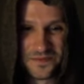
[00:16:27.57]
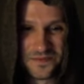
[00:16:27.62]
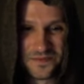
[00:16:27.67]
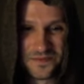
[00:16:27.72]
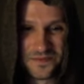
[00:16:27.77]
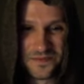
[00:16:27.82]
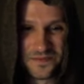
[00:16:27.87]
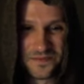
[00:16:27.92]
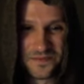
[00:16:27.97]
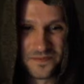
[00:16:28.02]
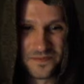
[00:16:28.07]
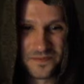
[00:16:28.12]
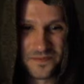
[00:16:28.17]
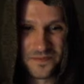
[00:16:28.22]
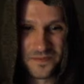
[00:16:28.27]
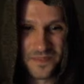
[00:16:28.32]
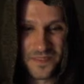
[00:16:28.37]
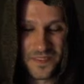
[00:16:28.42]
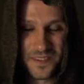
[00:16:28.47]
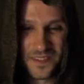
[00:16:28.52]

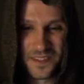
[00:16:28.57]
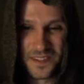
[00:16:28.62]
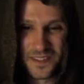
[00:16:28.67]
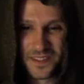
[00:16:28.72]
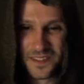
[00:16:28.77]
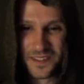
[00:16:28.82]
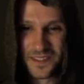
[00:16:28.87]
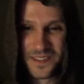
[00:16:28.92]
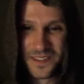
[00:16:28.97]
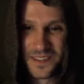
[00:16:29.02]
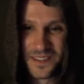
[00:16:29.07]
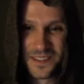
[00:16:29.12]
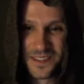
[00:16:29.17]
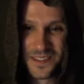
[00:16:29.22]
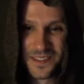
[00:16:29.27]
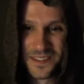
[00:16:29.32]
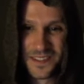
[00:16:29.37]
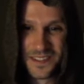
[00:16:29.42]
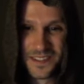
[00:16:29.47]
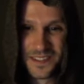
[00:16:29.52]

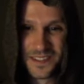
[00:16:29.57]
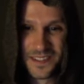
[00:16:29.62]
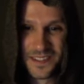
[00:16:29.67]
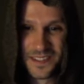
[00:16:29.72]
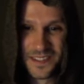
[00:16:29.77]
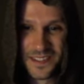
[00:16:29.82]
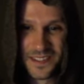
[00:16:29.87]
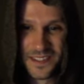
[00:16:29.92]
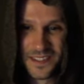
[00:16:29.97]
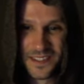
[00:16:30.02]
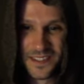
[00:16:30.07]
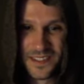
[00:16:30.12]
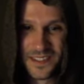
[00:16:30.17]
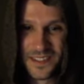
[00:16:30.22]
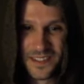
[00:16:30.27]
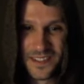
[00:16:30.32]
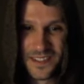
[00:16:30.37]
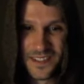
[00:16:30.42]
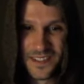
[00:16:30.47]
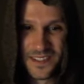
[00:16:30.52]

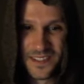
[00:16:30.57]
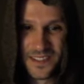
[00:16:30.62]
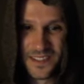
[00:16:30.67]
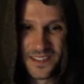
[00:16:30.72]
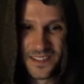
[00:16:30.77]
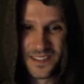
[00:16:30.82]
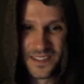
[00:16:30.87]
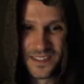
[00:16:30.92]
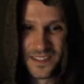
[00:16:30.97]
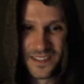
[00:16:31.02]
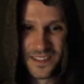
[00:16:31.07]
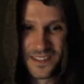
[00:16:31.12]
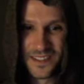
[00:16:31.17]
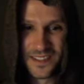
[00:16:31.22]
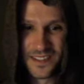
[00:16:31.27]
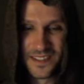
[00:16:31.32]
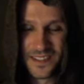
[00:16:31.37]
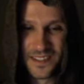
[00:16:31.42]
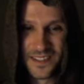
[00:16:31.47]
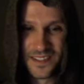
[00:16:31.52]

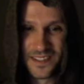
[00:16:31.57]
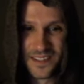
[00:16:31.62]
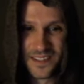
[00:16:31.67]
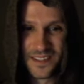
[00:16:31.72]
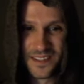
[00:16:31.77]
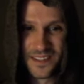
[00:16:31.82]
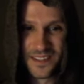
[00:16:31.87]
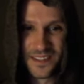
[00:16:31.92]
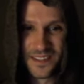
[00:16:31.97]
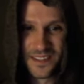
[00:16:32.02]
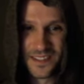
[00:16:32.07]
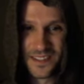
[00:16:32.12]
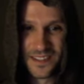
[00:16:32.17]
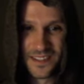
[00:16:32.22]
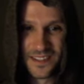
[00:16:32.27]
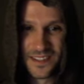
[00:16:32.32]
No words are spoken by the person on screen.